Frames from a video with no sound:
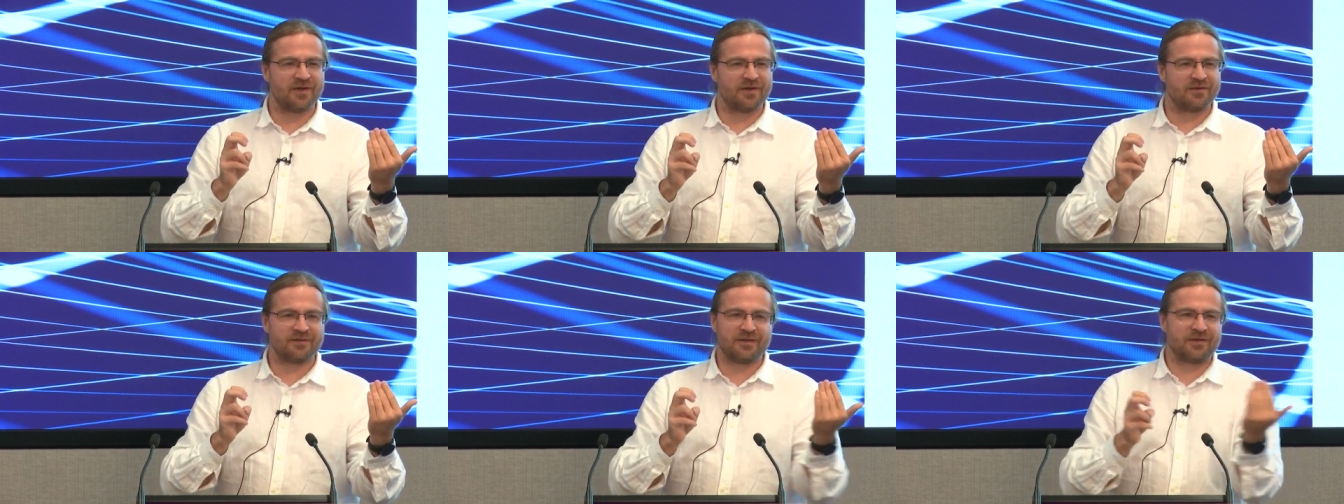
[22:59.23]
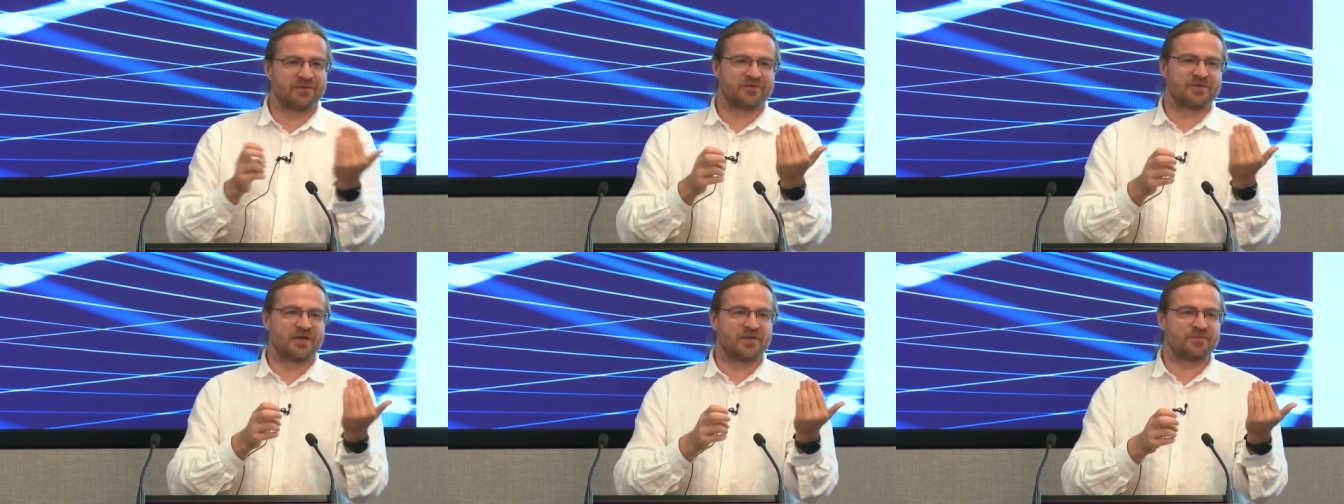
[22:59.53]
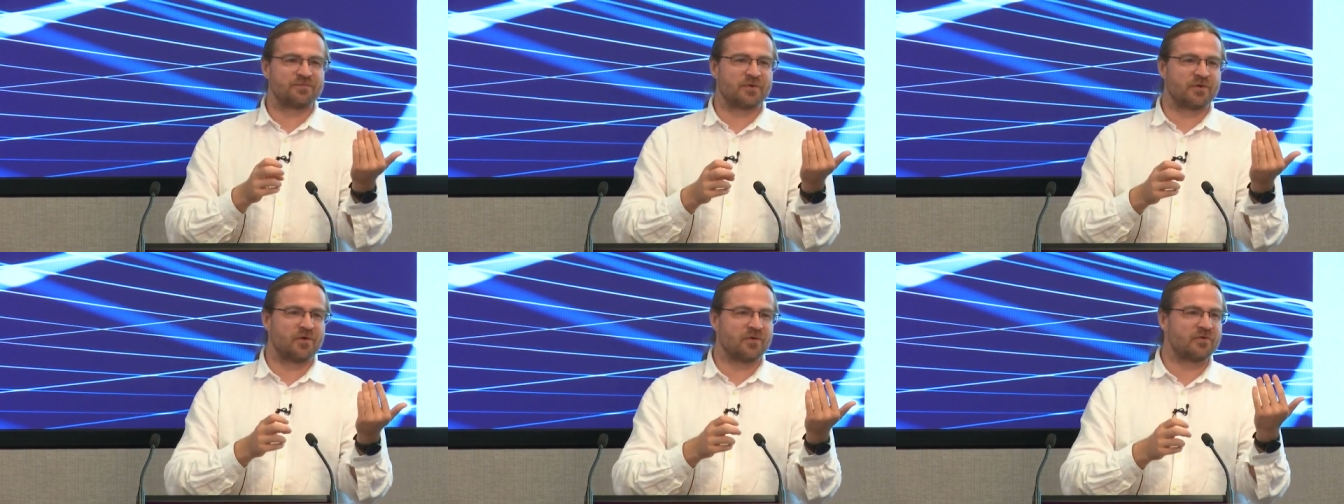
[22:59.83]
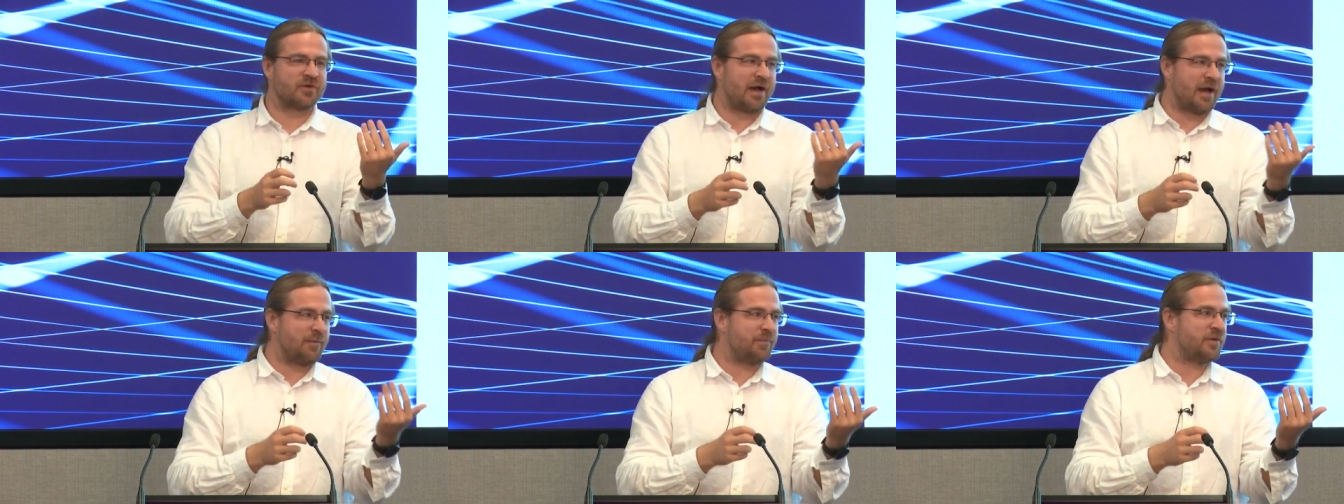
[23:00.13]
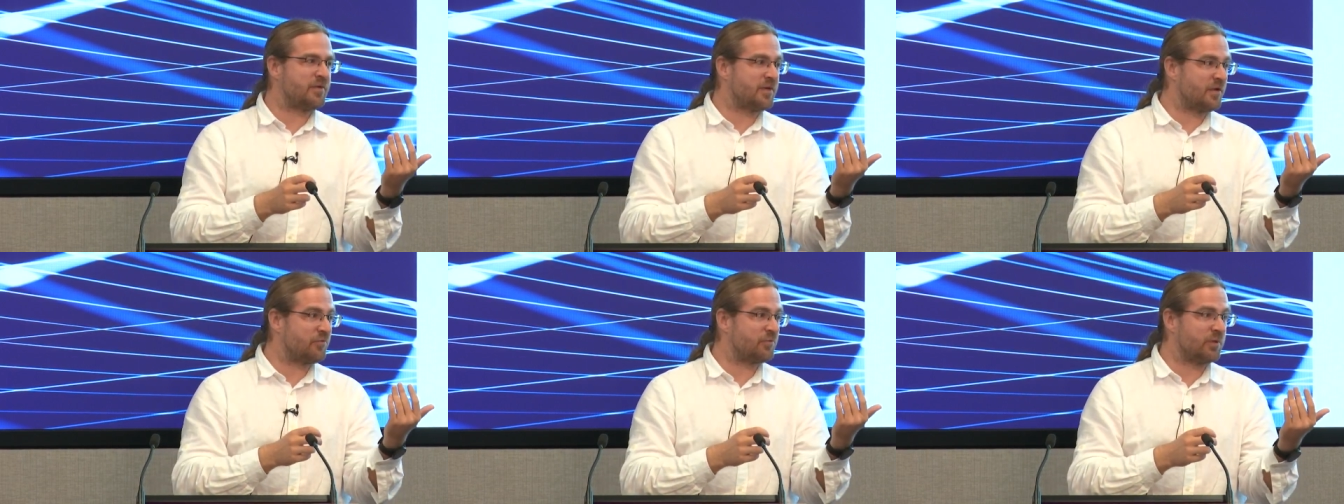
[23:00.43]
then it's just because
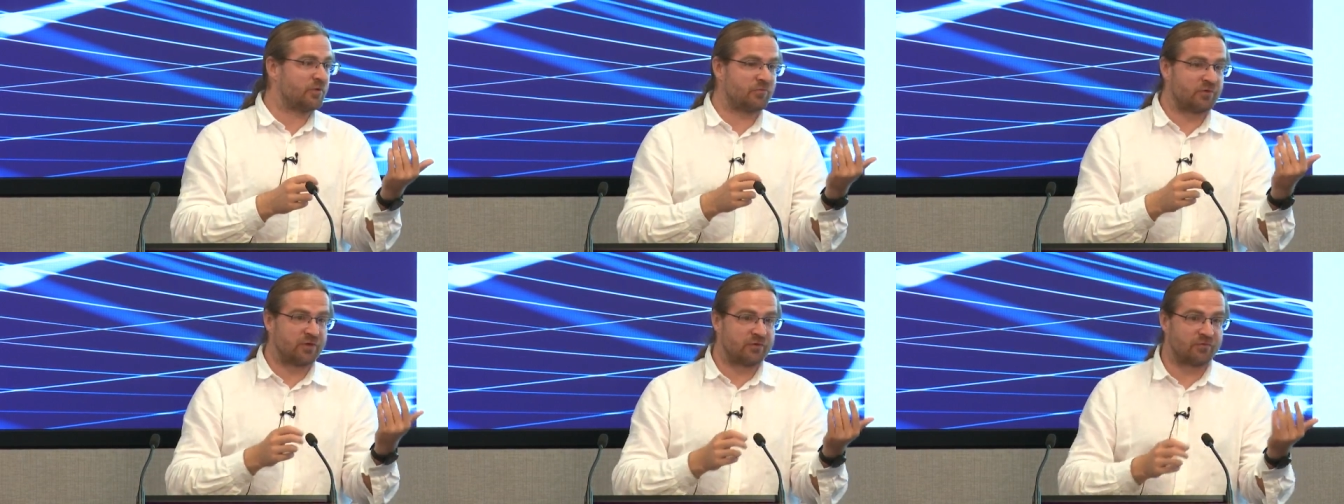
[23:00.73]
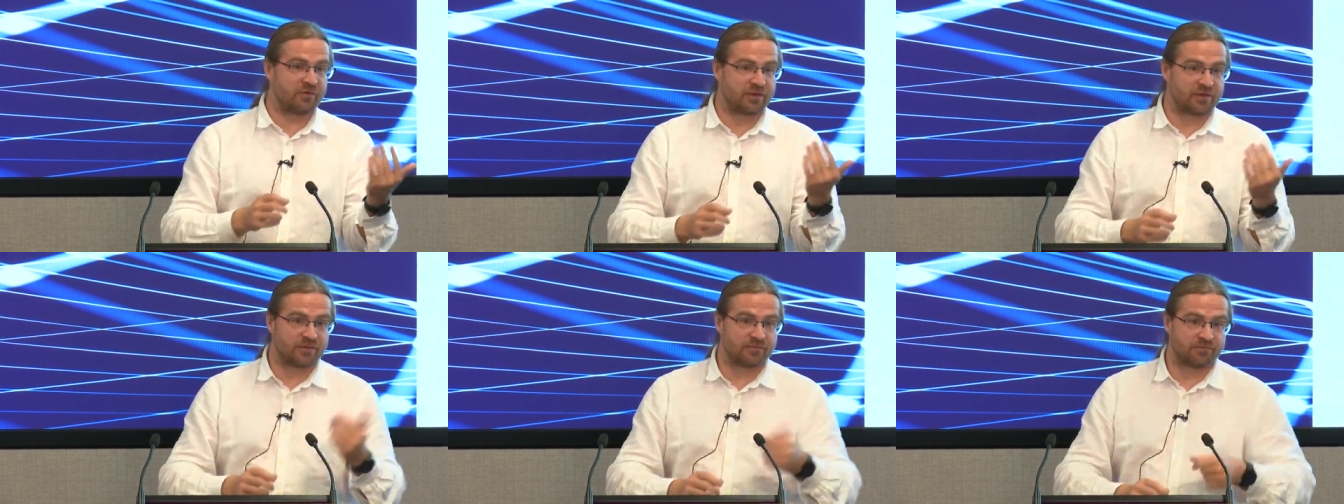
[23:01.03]
IPs have been rewritten